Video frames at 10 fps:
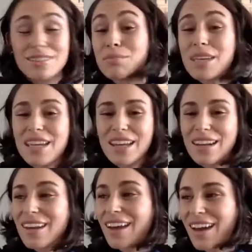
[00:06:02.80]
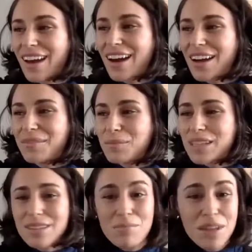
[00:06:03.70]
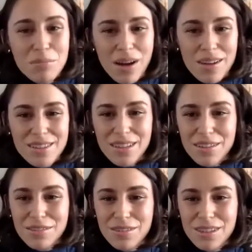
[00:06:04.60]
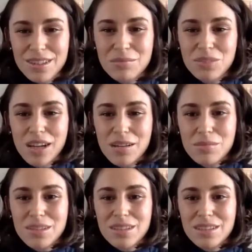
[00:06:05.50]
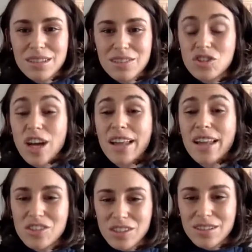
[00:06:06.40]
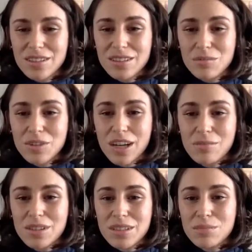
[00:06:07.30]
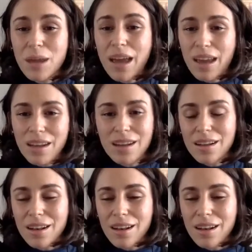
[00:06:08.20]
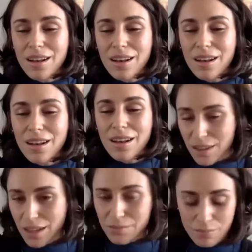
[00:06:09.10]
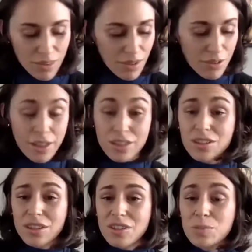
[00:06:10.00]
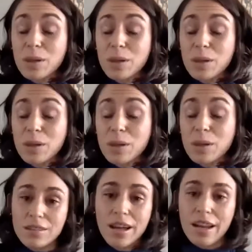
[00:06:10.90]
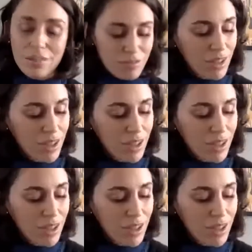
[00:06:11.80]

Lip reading: to mean it's something positive. Sometimes it's challenges, sometimes it's pain and things you're experiencing in your life.